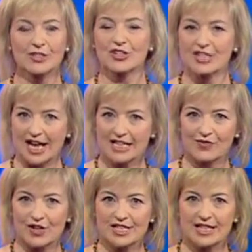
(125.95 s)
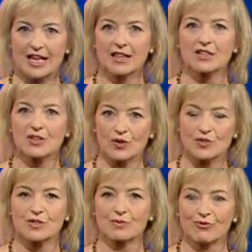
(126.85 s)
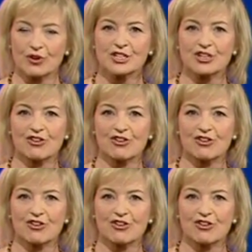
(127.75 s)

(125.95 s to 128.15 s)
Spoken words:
There's ice first thing. There's also some frost